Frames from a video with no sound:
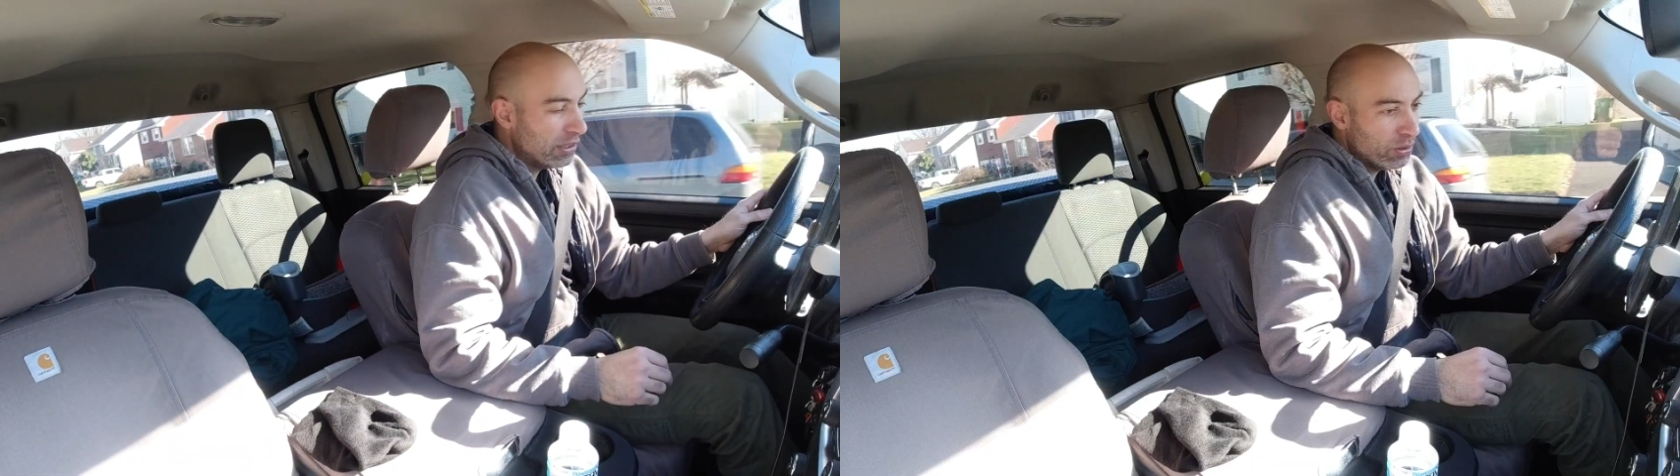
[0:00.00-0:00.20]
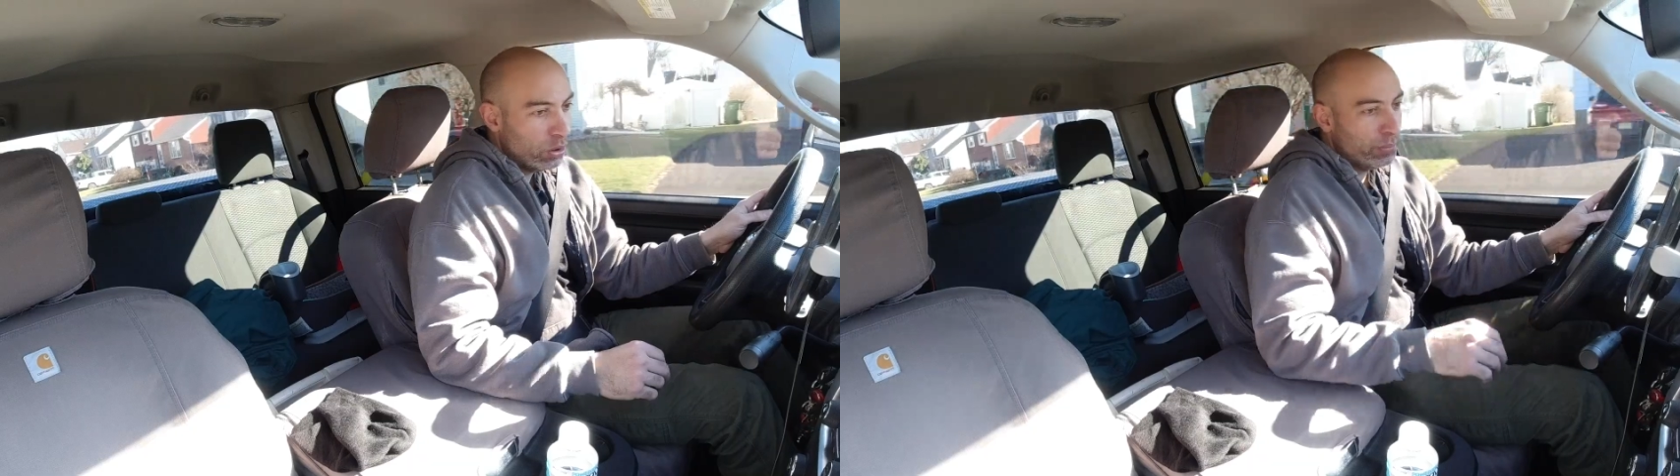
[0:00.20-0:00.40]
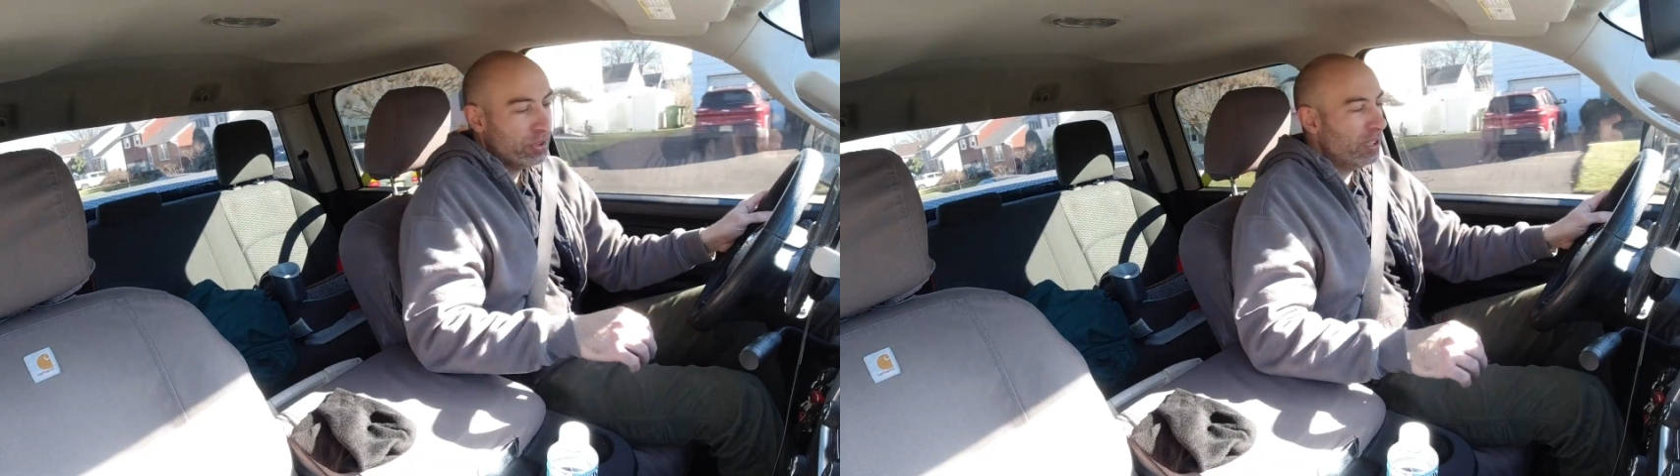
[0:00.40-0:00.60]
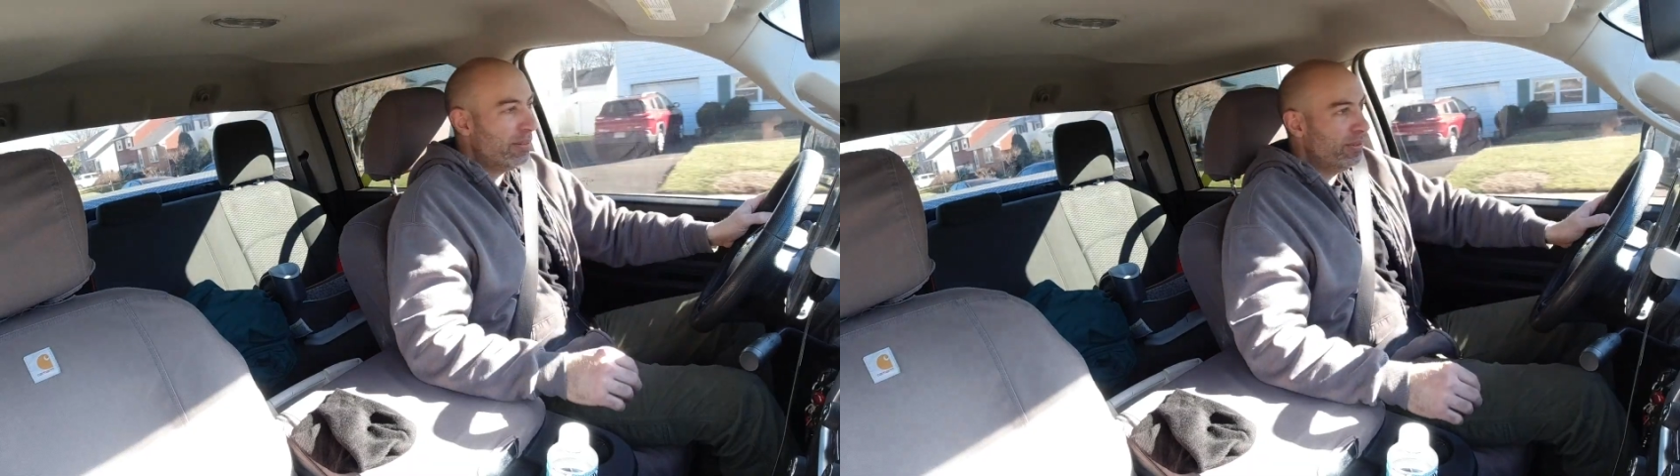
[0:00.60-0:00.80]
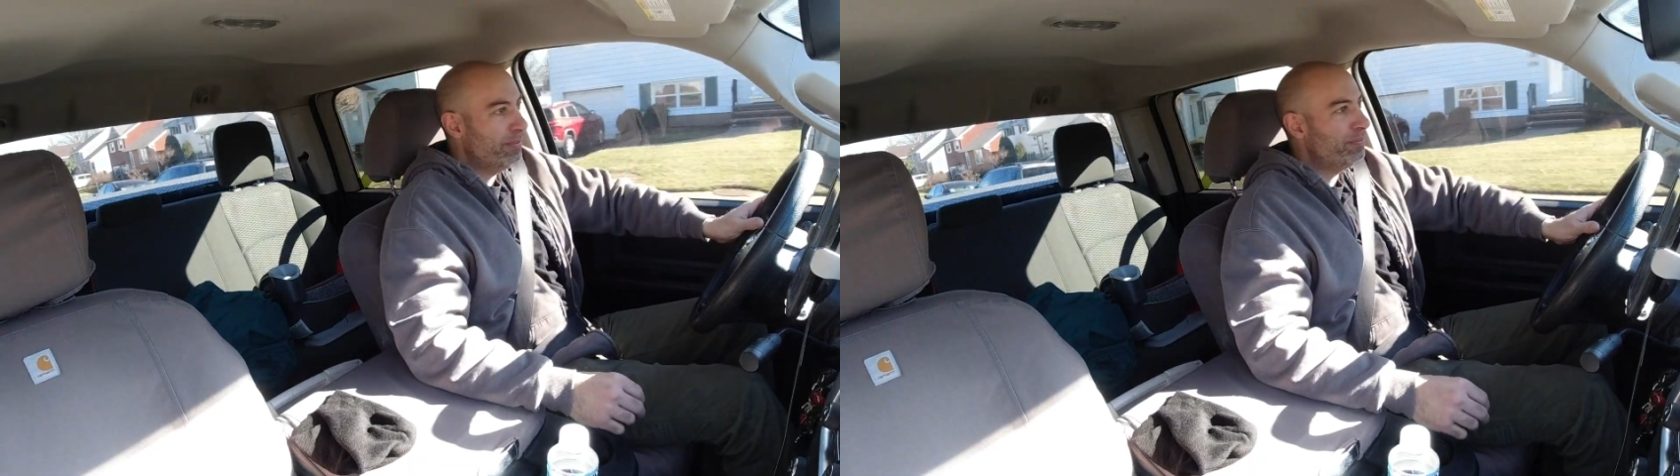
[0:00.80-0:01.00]
told him
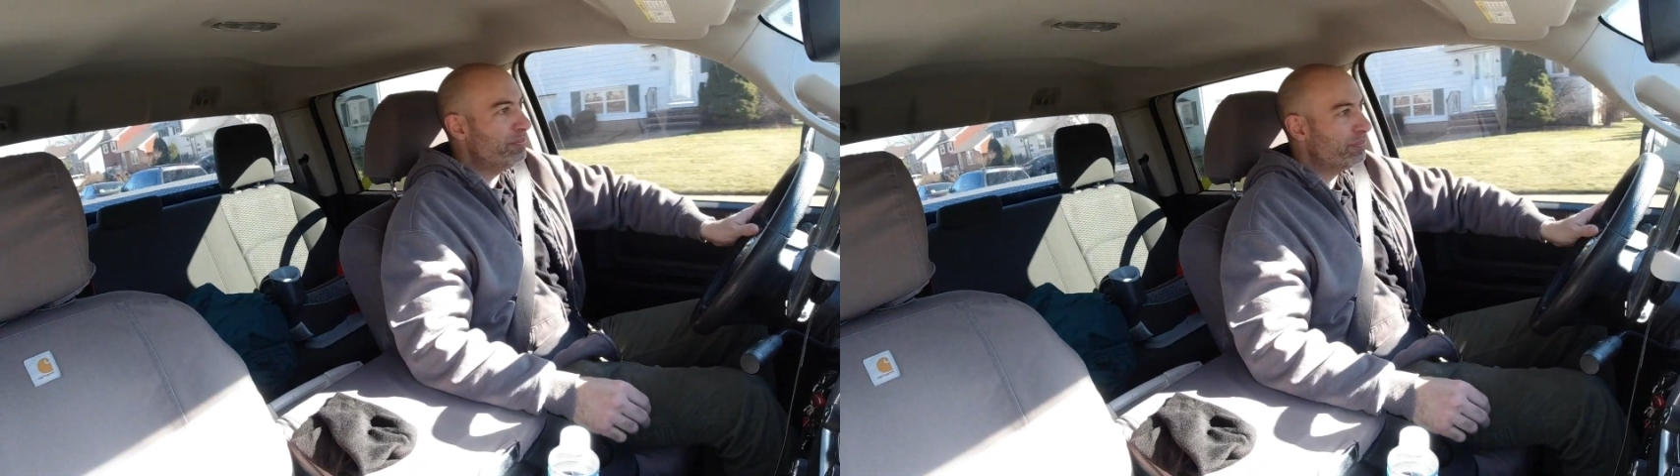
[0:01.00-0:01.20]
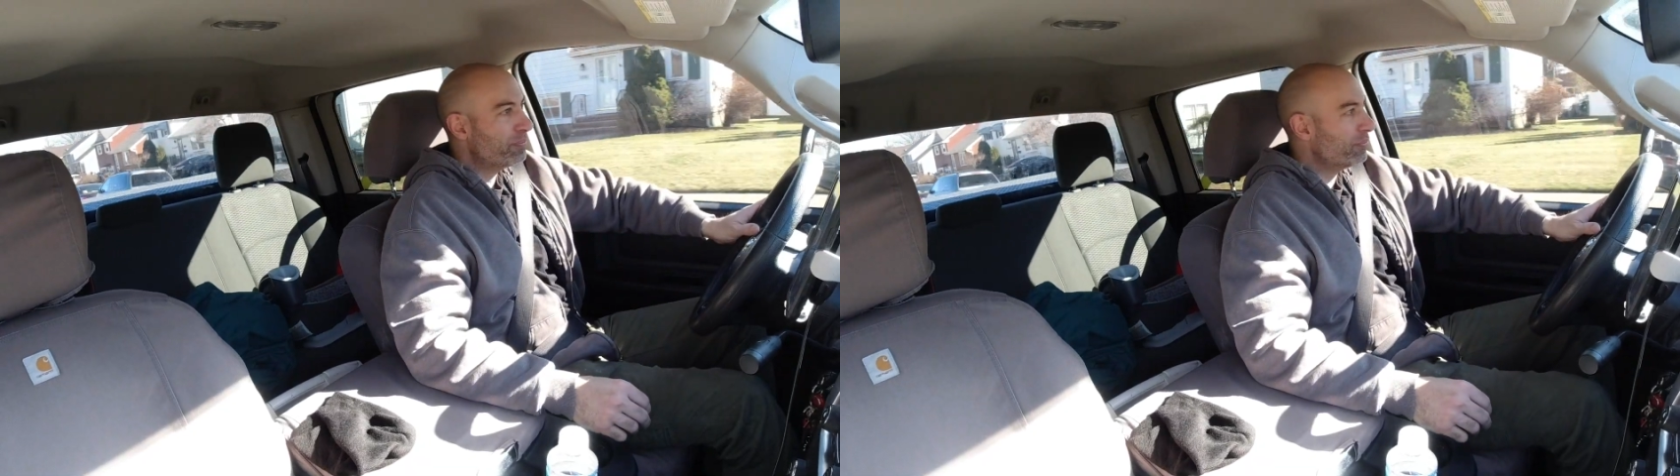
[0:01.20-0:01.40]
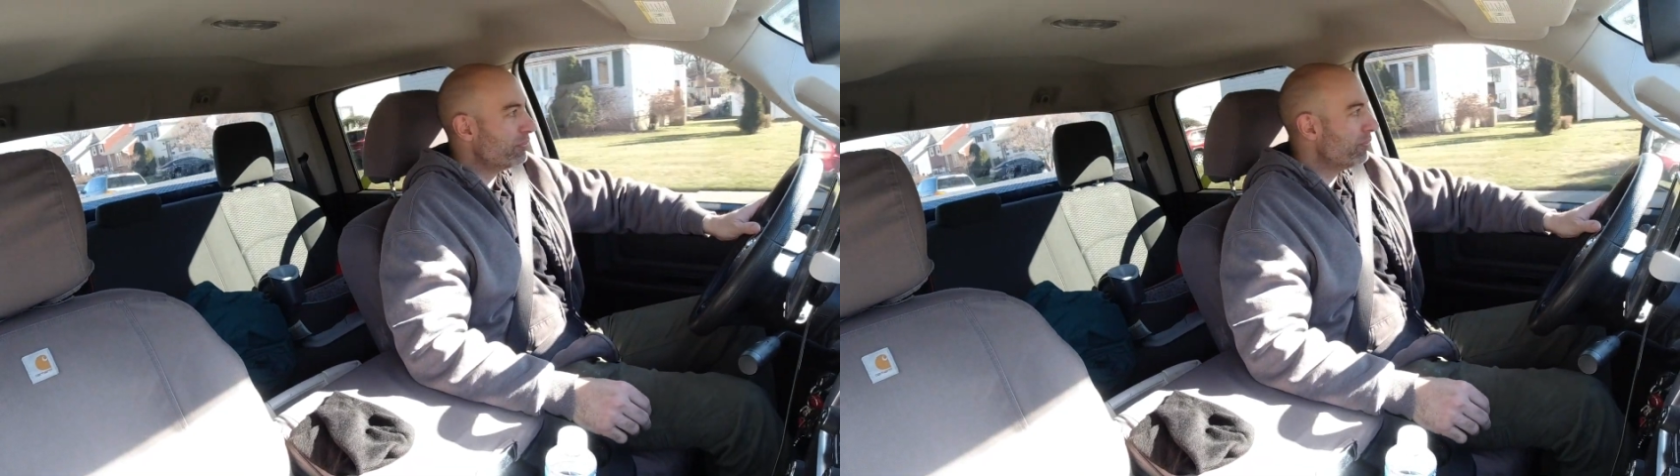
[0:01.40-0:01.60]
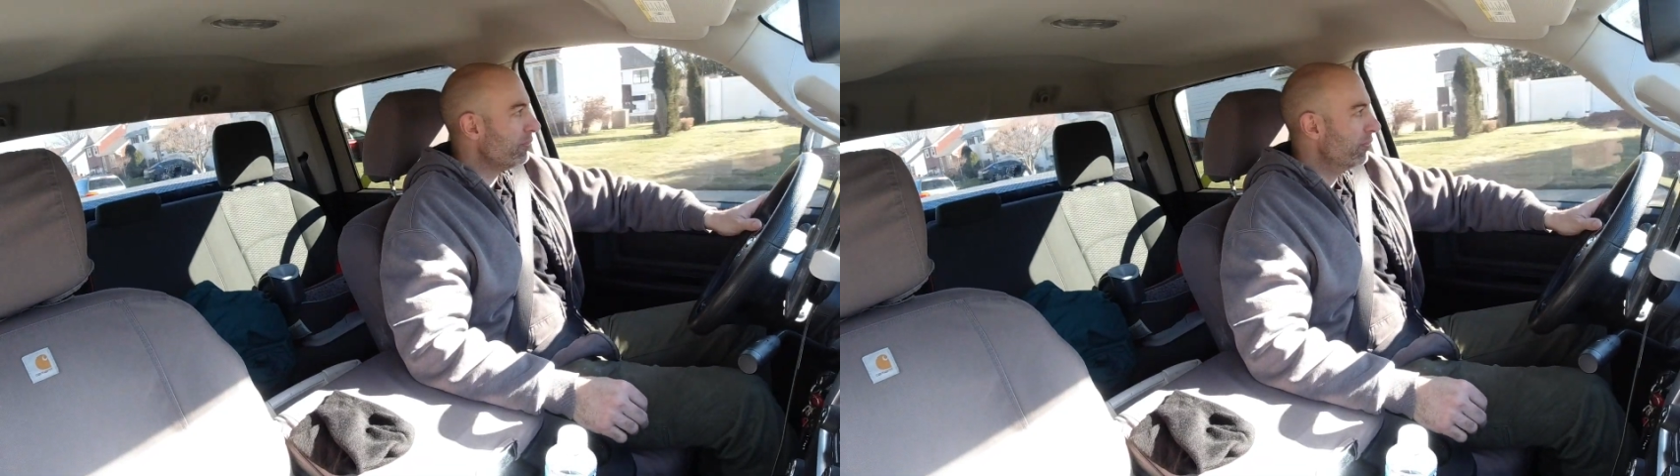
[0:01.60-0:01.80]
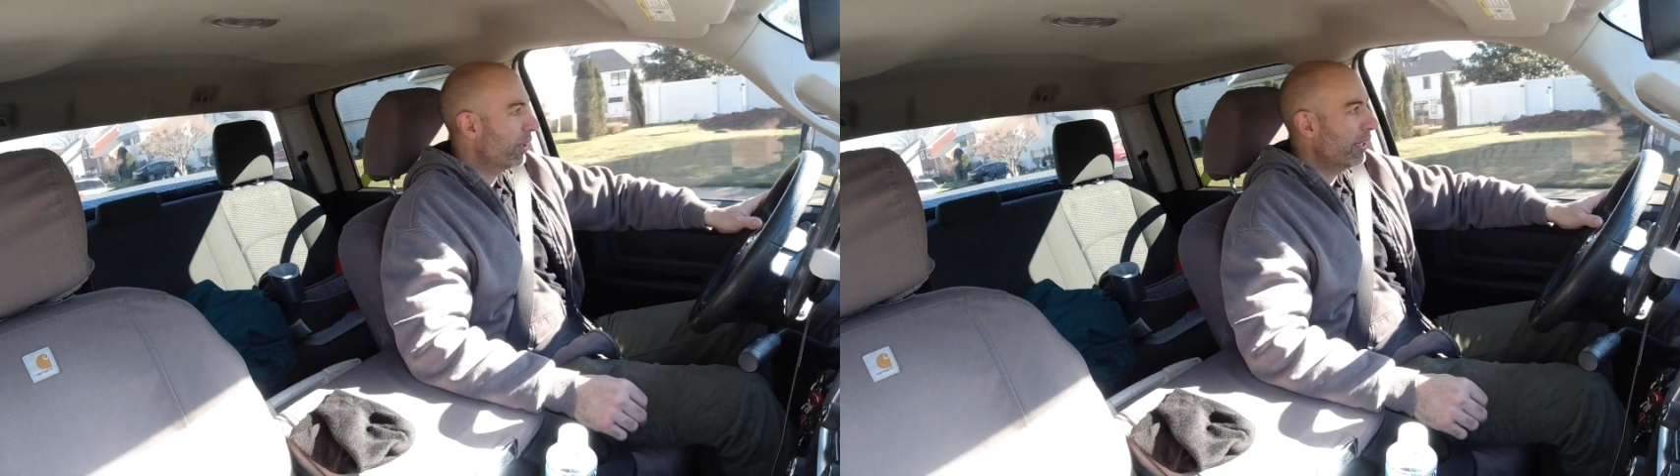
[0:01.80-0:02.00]
$7,000,